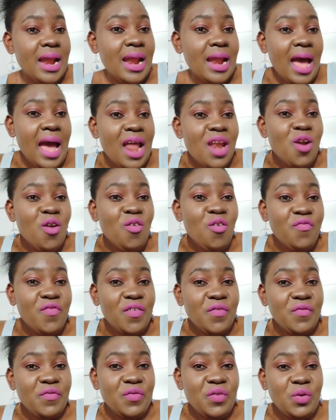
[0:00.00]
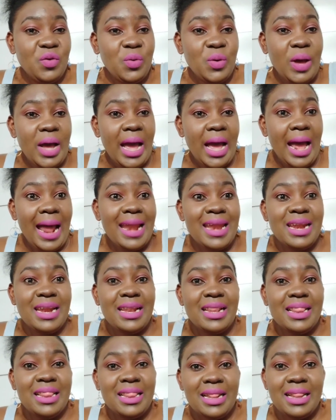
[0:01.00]
an overview and
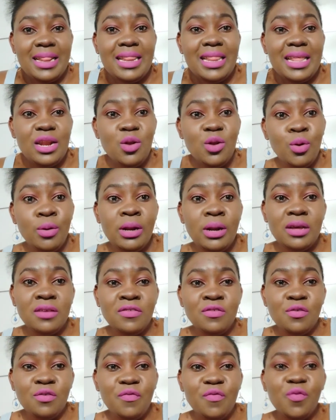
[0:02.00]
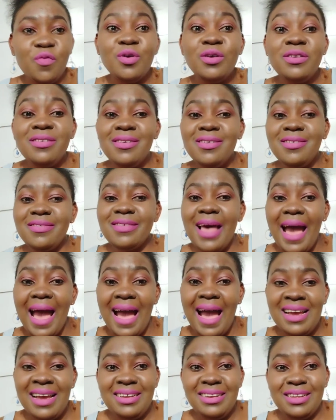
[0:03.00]
the knowledge of what is
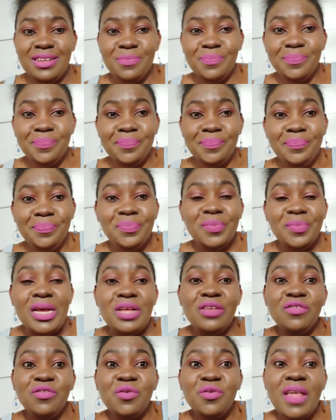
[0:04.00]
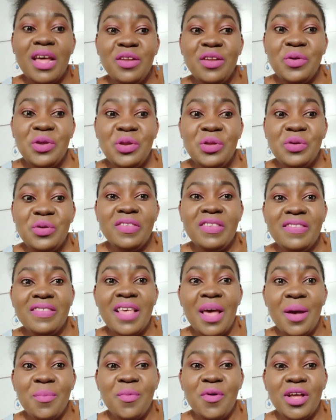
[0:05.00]
acne, so that when you see
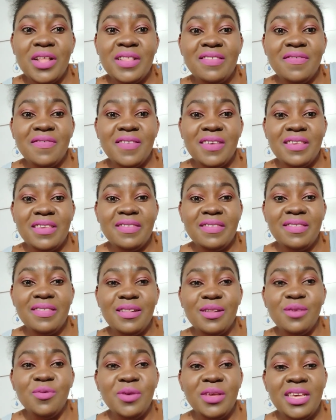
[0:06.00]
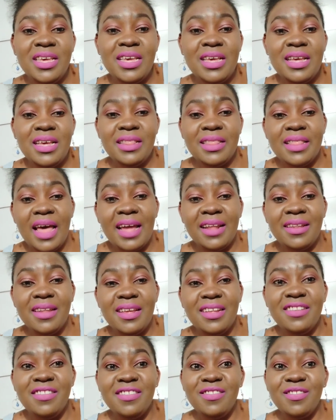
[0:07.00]
someone's face looking that
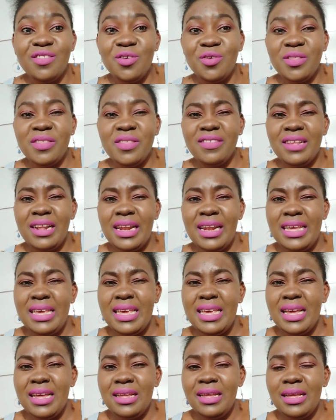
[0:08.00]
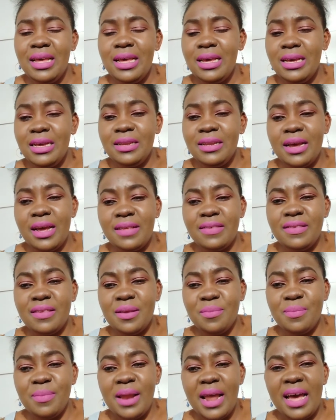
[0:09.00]
it's not clear, it has
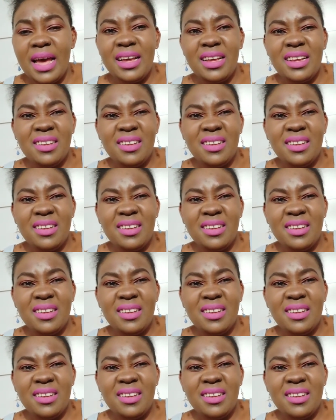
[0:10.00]
some black